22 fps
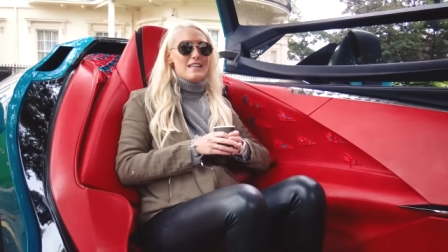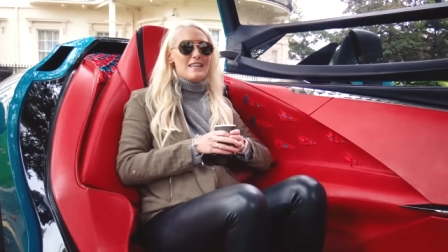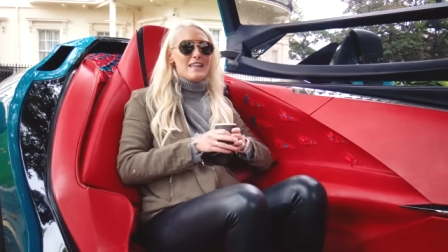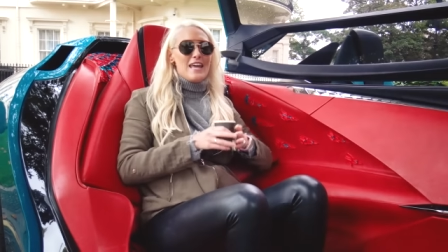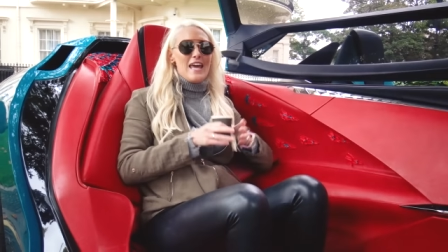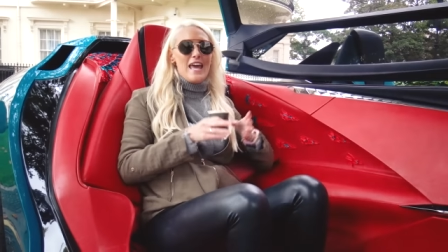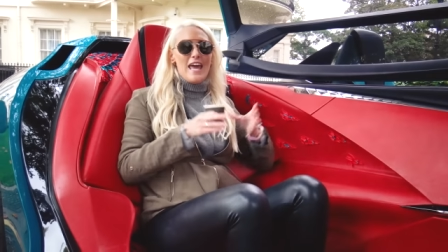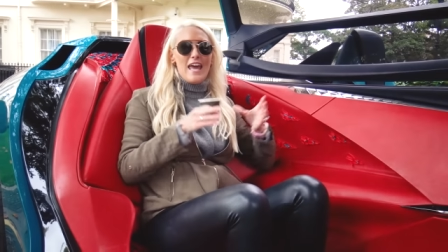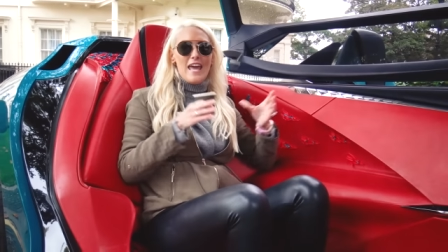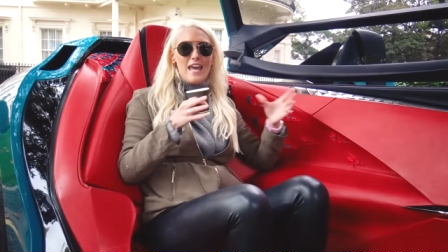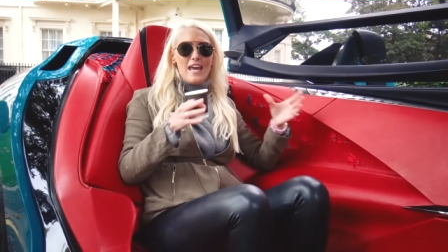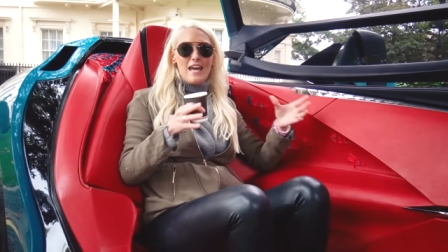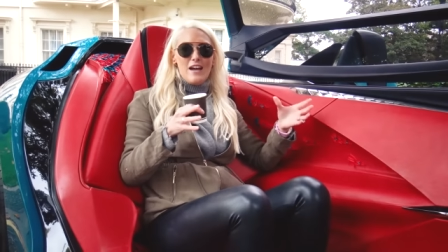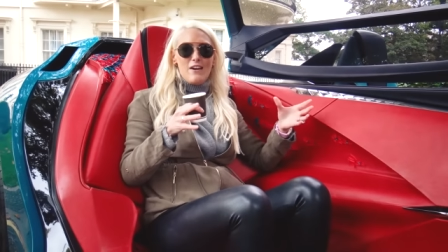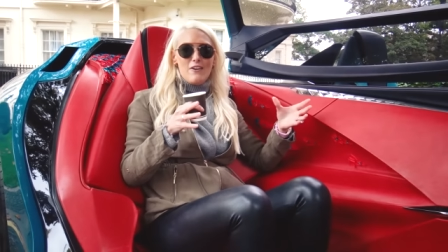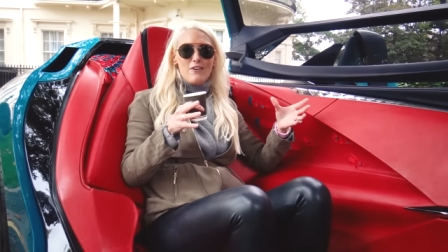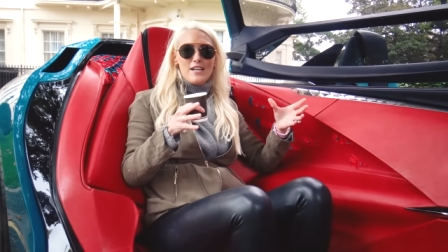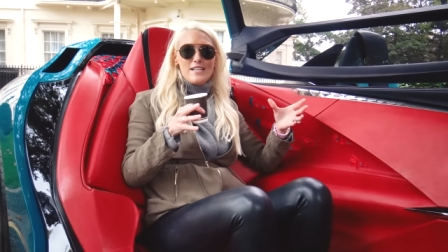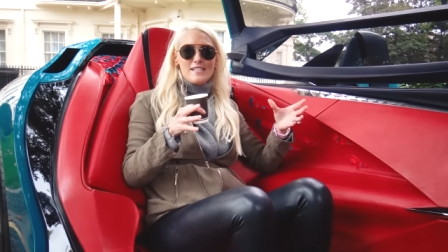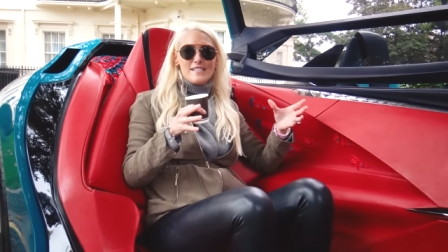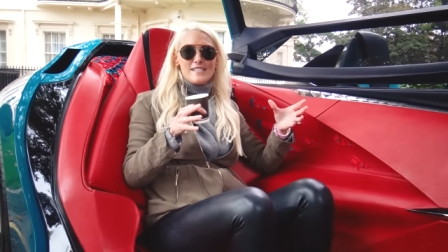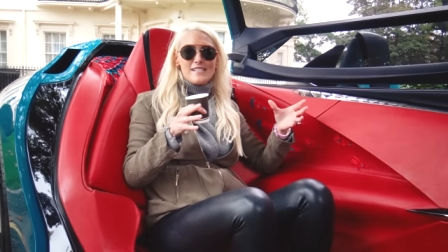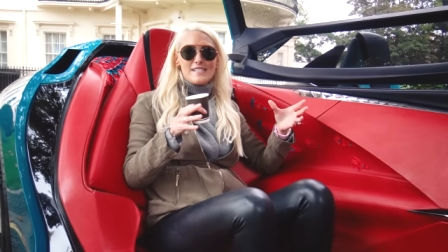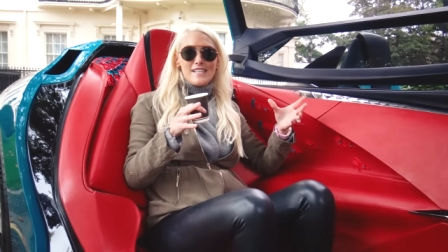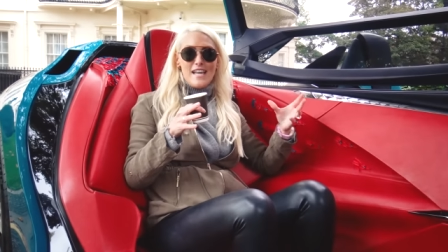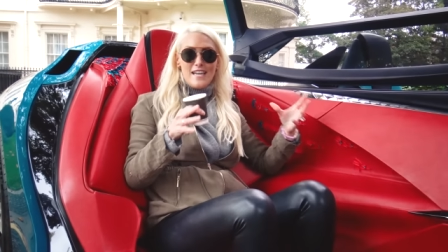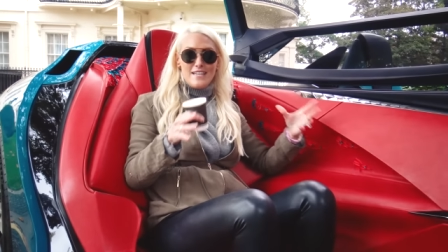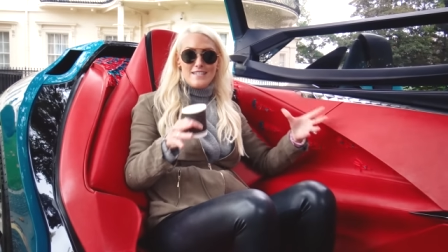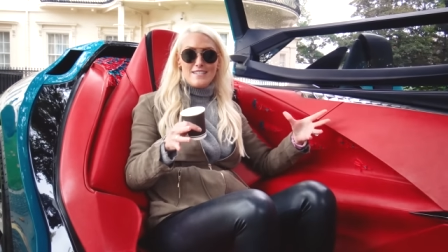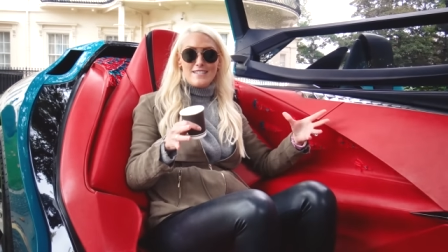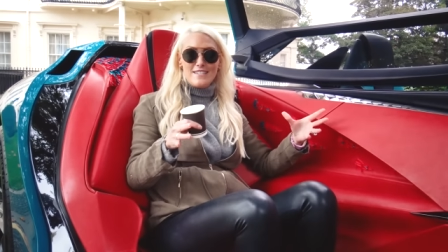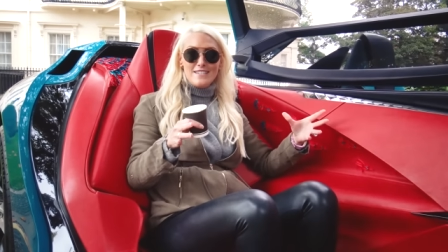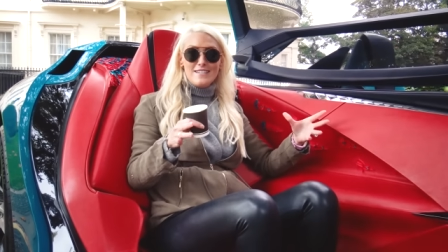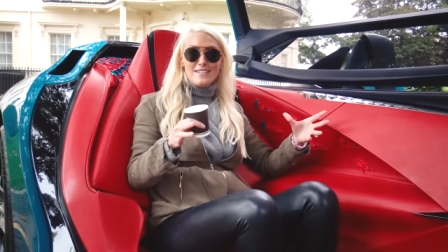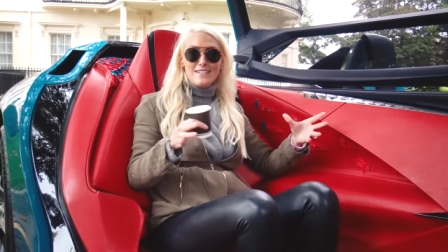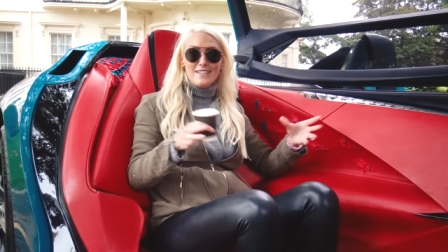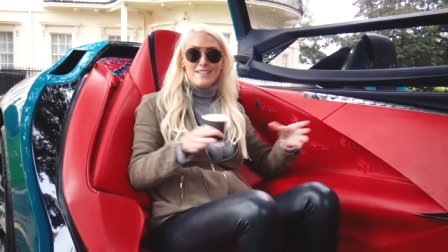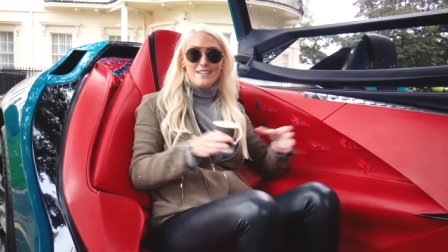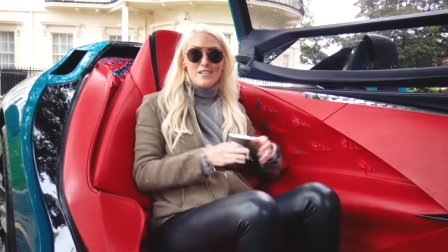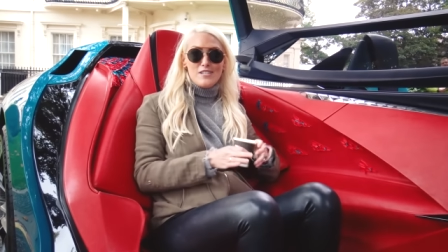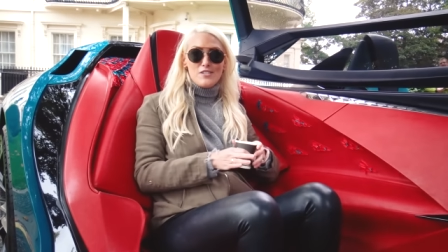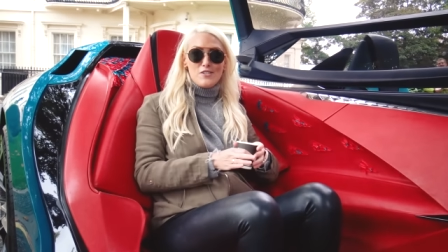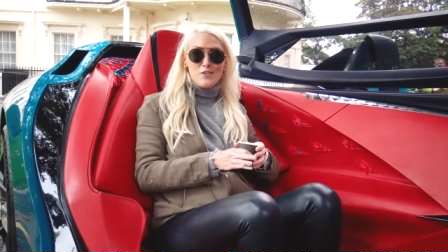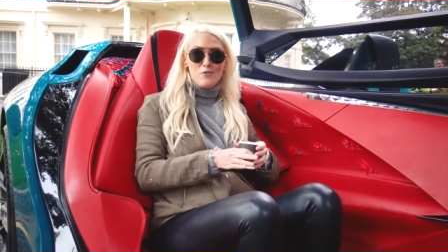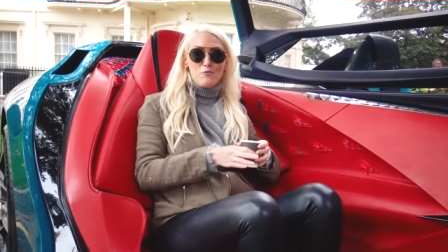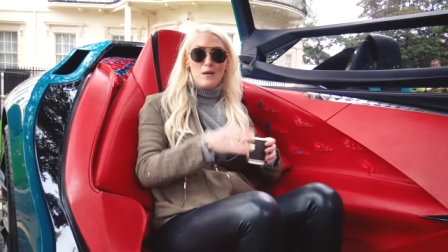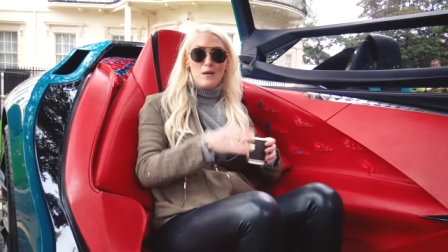The air is scented, so